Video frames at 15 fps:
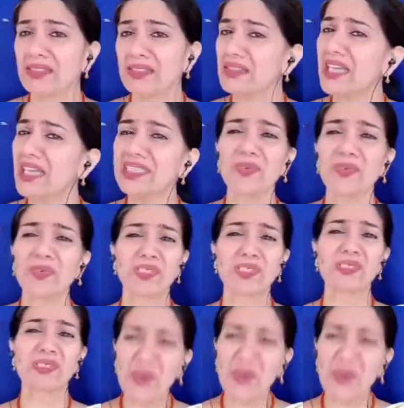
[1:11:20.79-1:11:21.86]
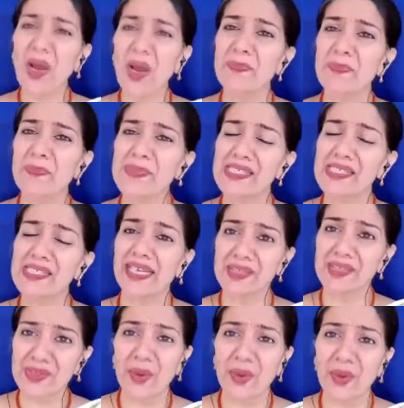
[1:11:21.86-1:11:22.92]
Tata was so
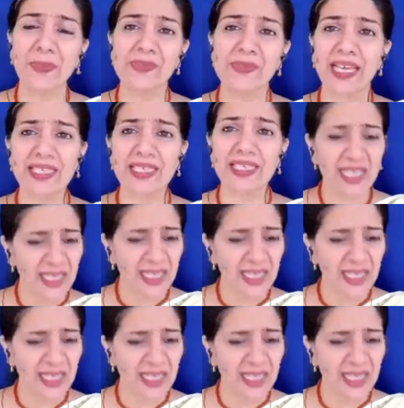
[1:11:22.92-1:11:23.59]
upset,